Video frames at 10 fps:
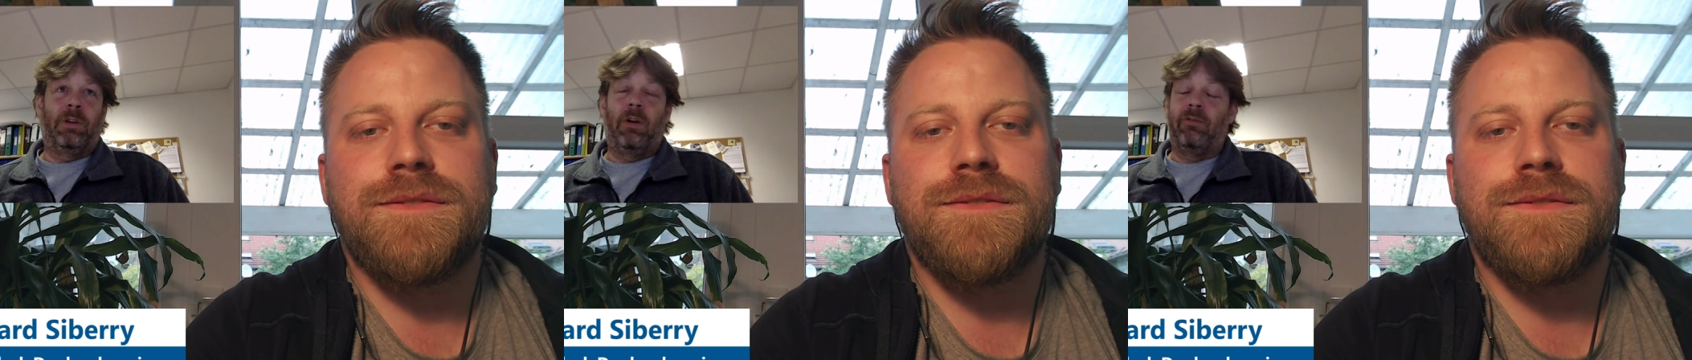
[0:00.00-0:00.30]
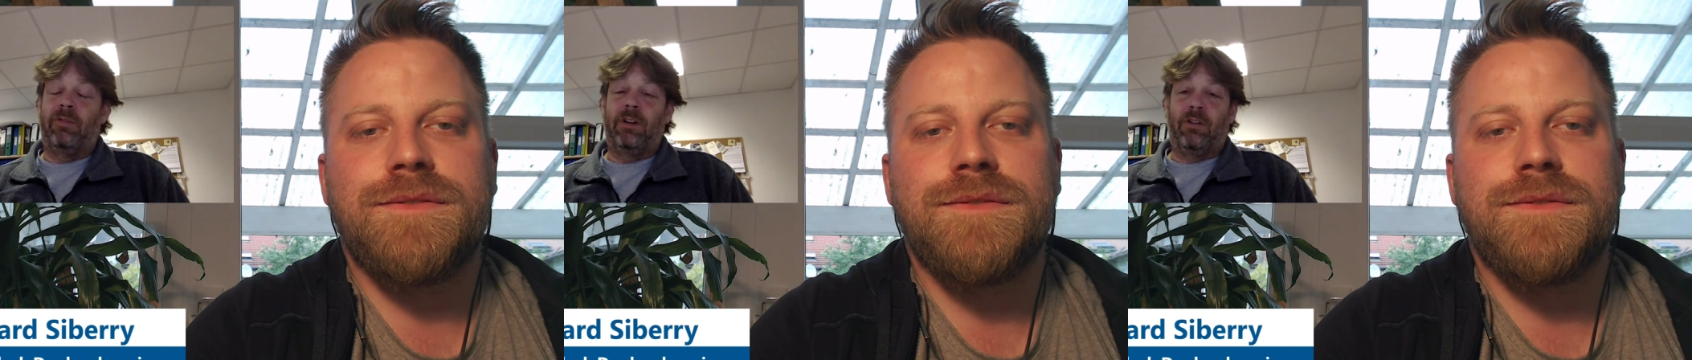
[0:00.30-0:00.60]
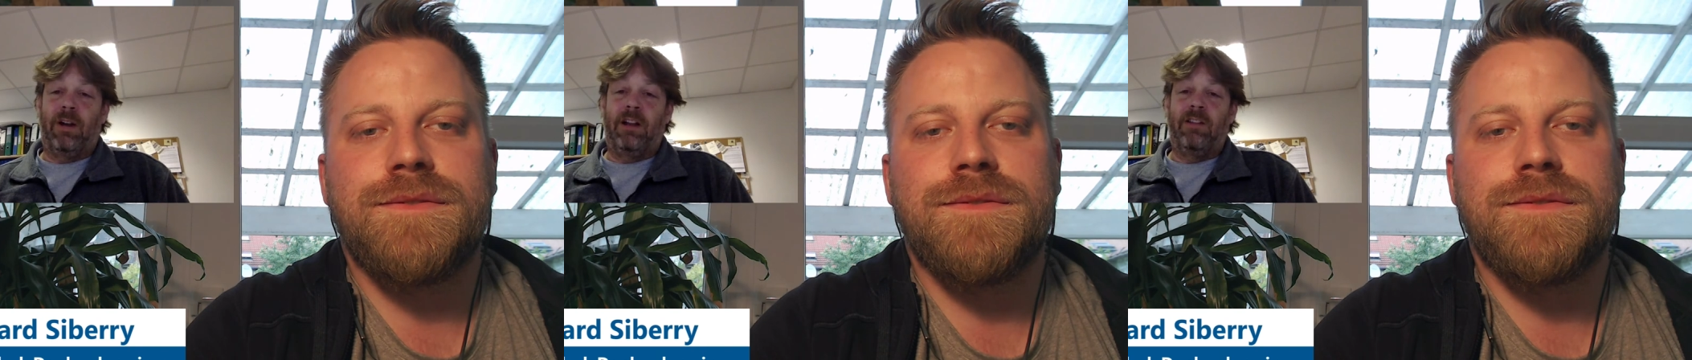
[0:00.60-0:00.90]
Speaker 1: don't
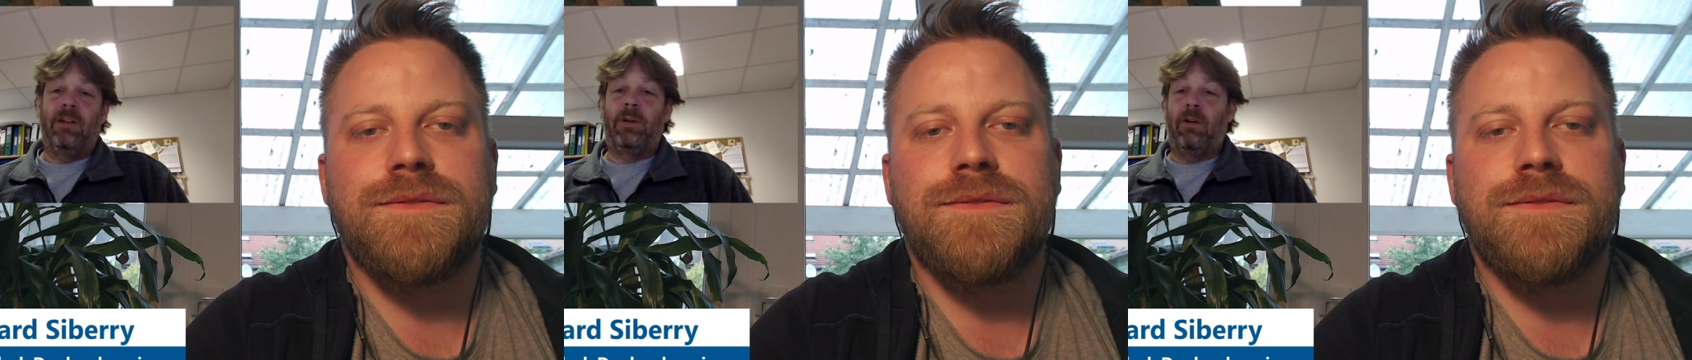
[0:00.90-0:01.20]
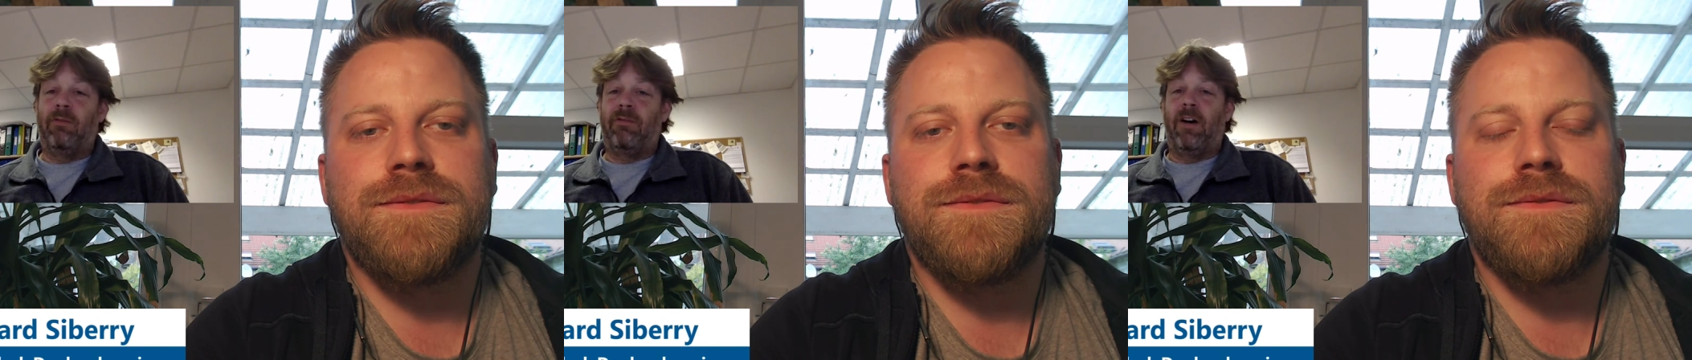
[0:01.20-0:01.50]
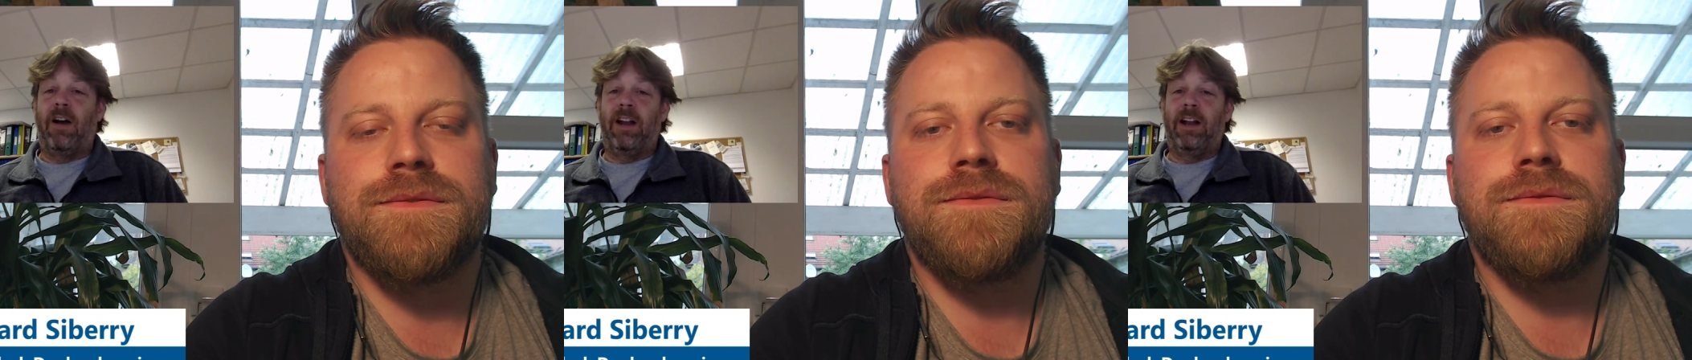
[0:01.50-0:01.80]
filter anything. We don't
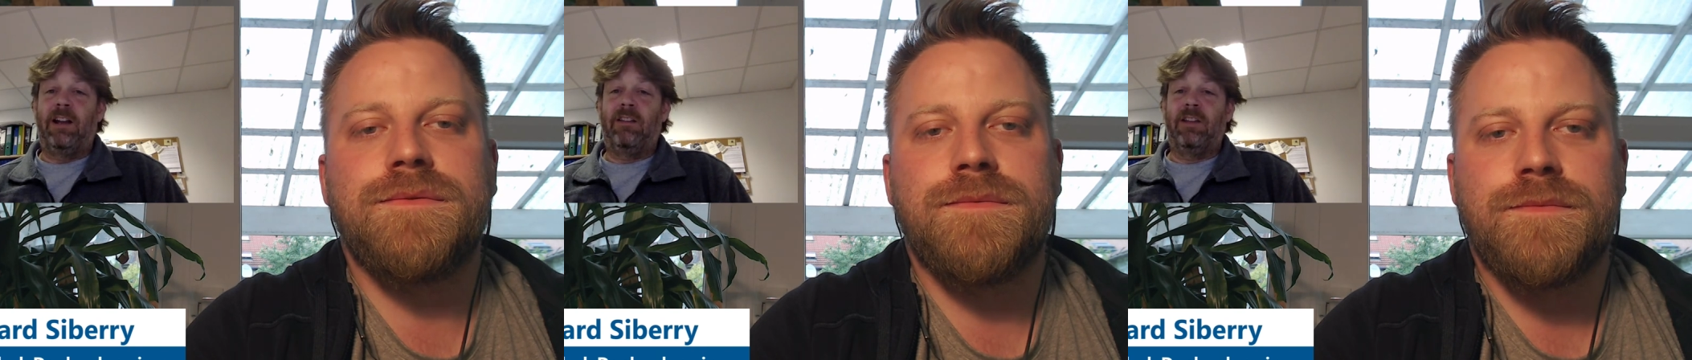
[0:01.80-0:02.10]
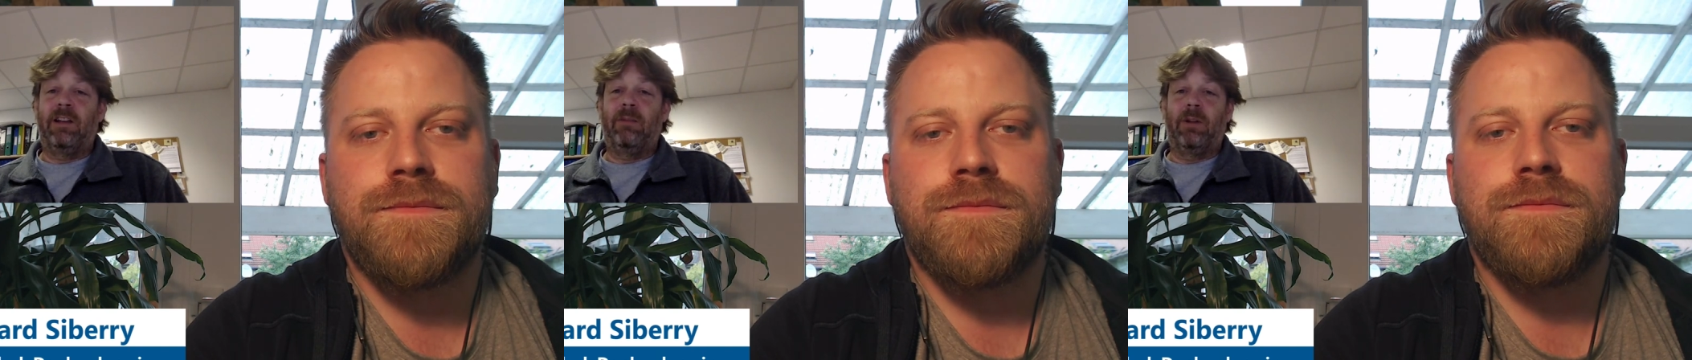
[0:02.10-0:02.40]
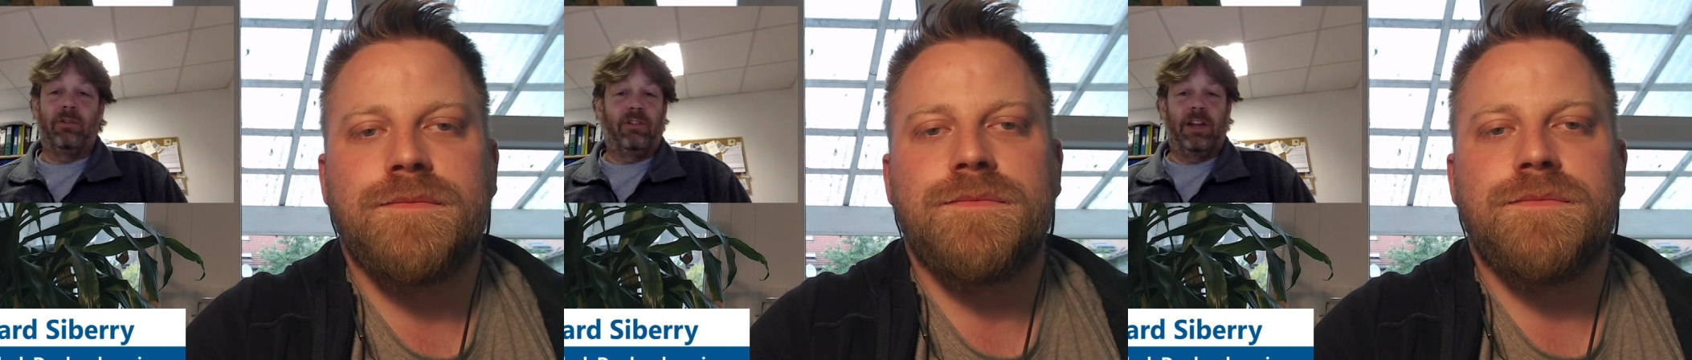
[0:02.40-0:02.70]
fine anything. We
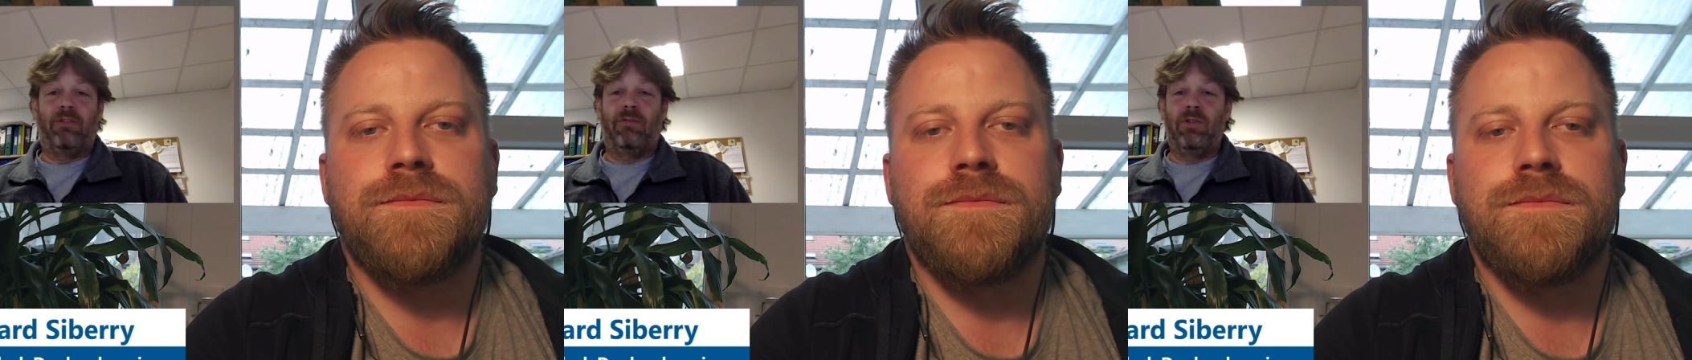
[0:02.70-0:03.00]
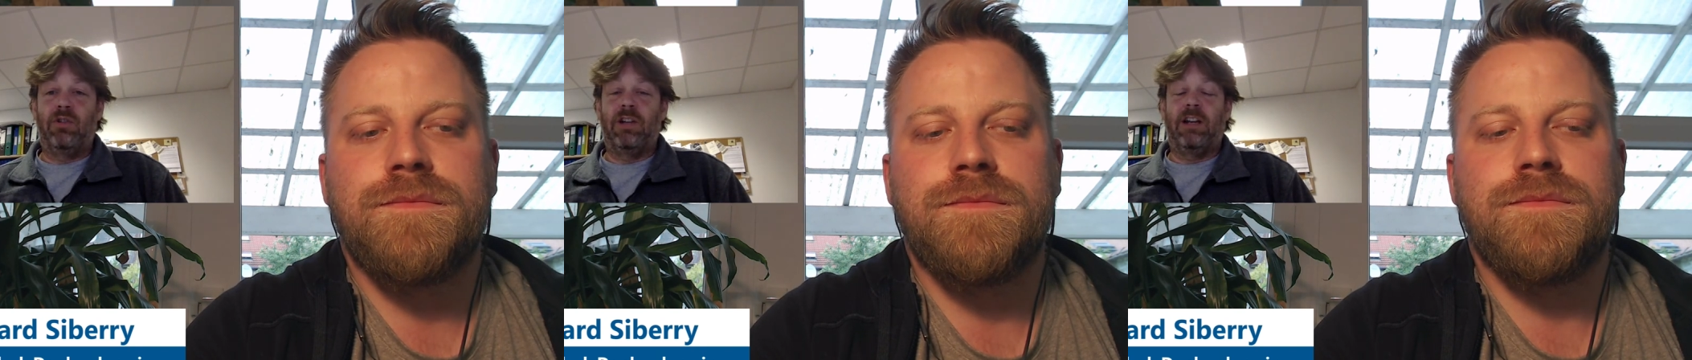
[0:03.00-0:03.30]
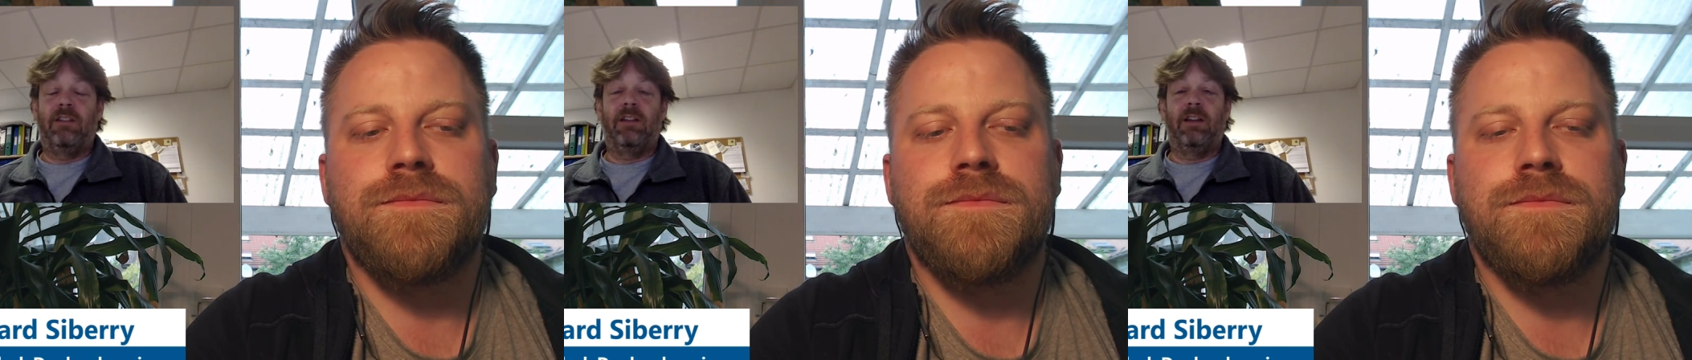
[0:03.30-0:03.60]
don't centrifuge
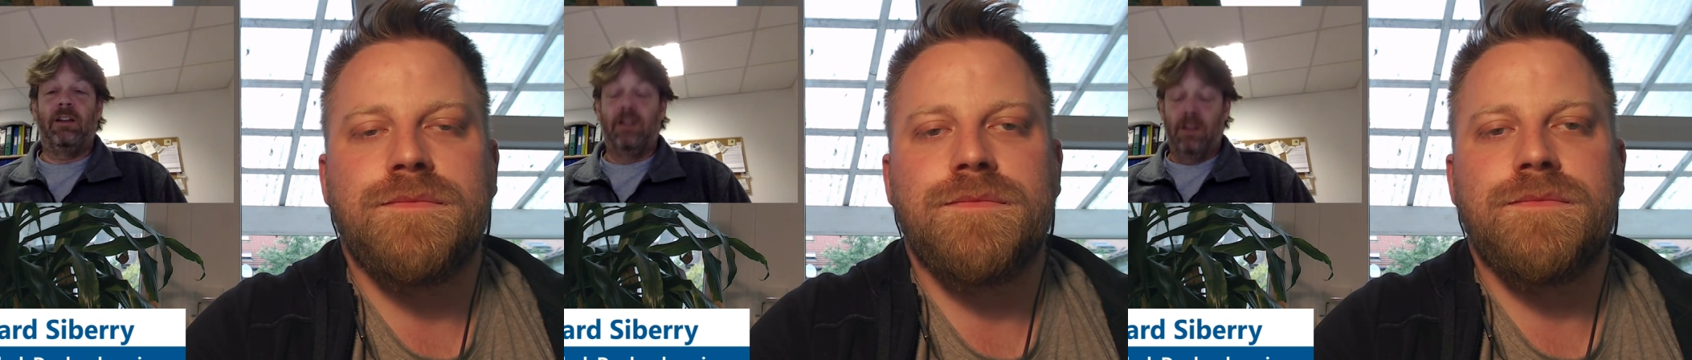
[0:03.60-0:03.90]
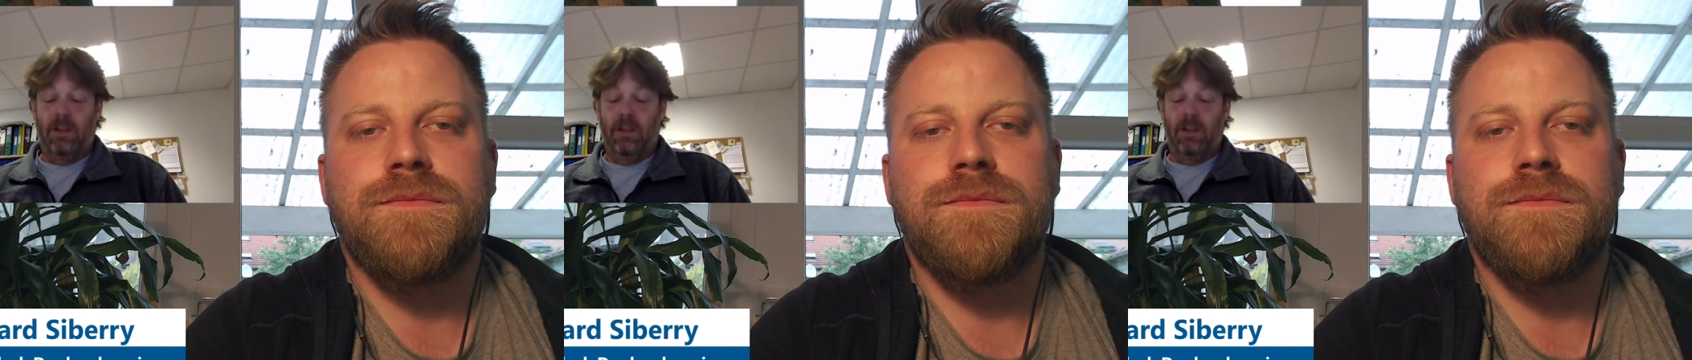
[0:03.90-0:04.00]
anything.